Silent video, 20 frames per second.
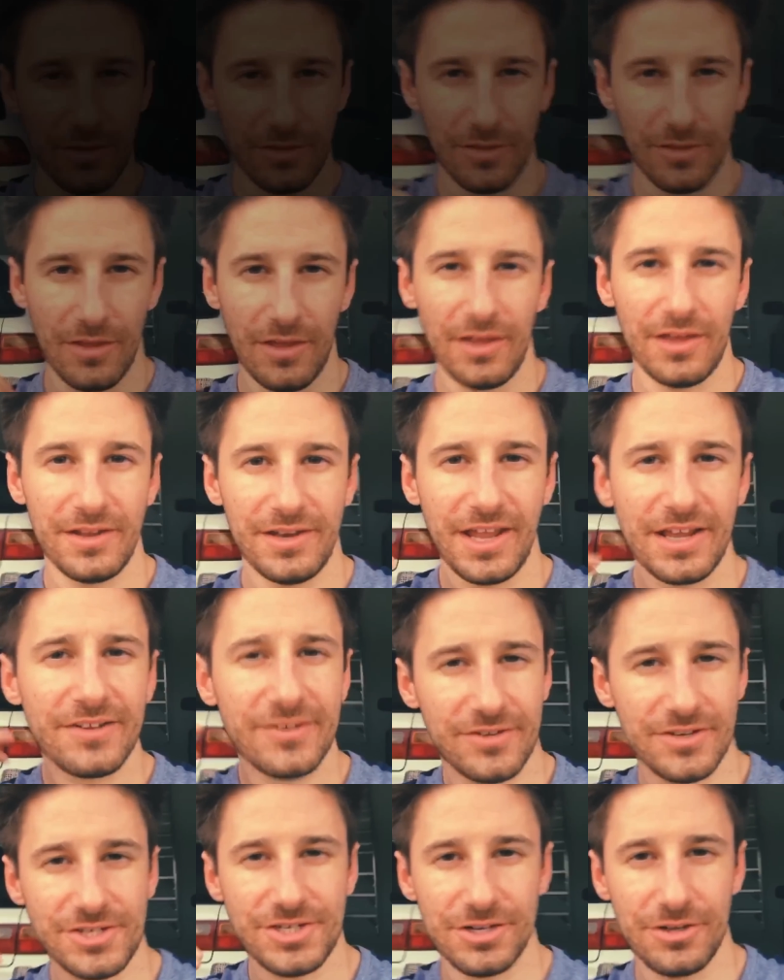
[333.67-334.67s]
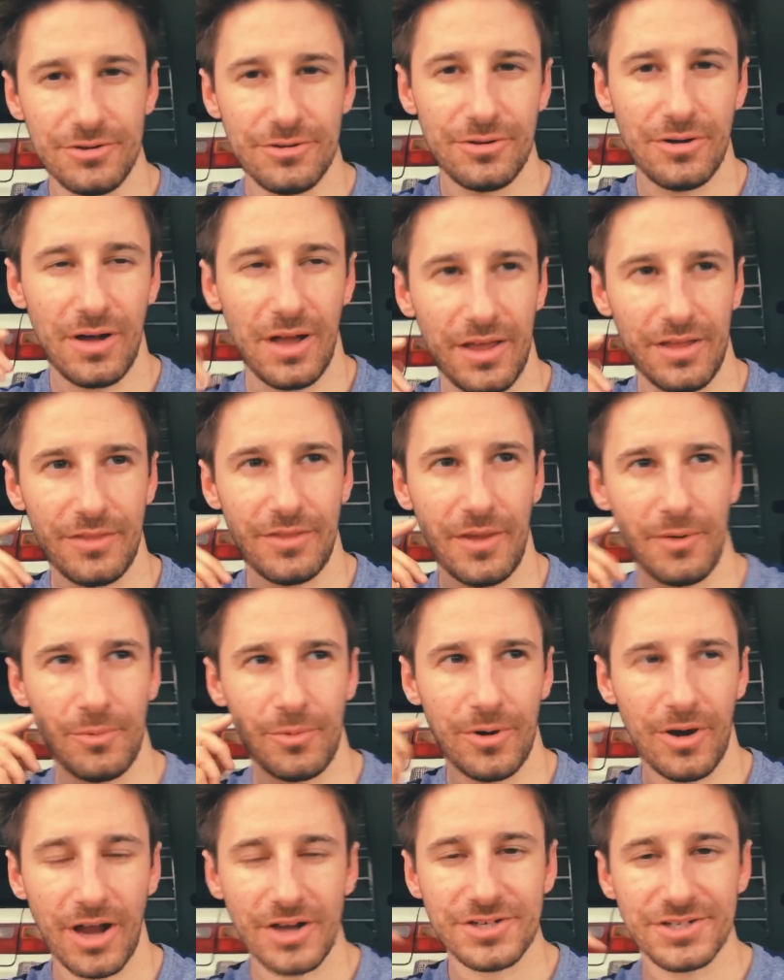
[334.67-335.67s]
The next issue that
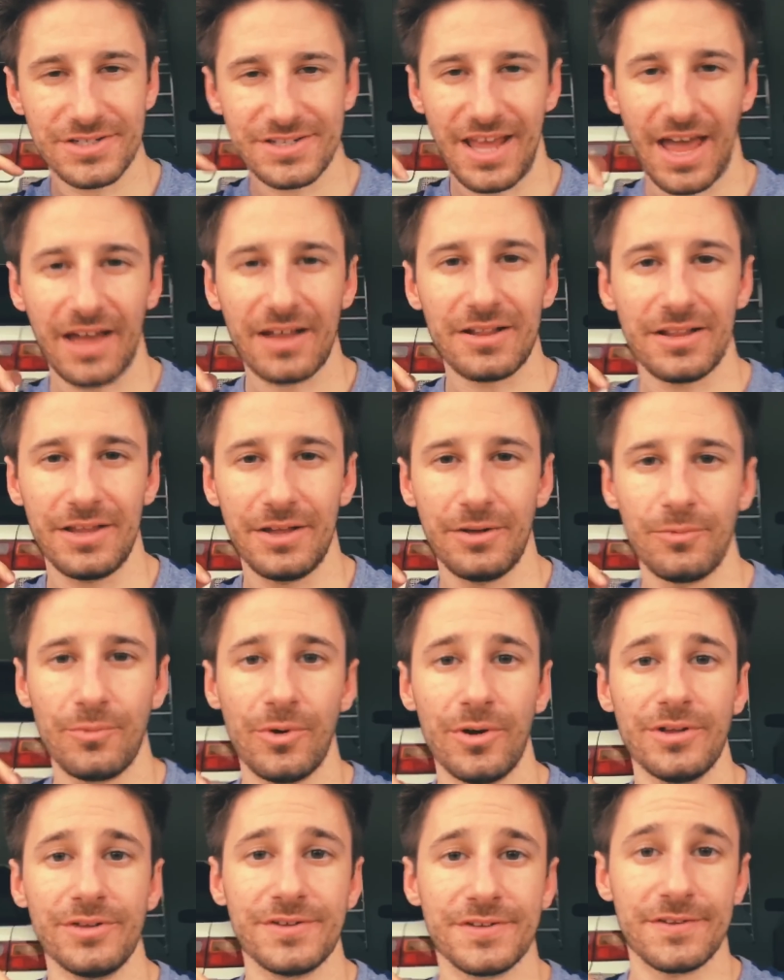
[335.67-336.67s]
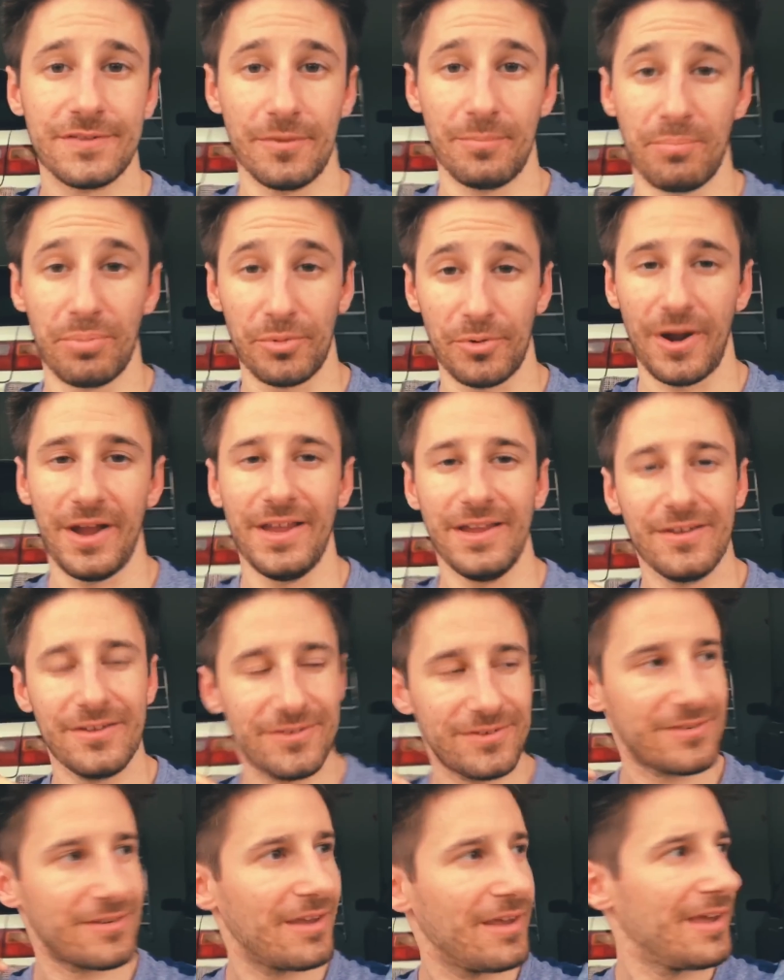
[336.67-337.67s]
we're actually tackling was the
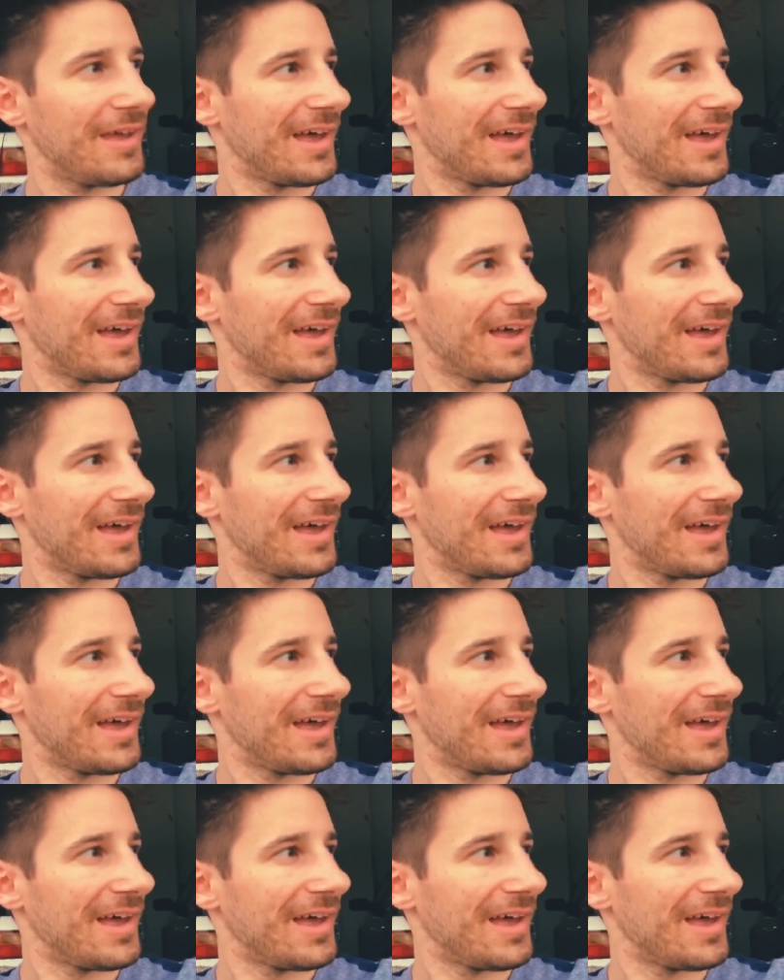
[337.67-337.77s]
brakes.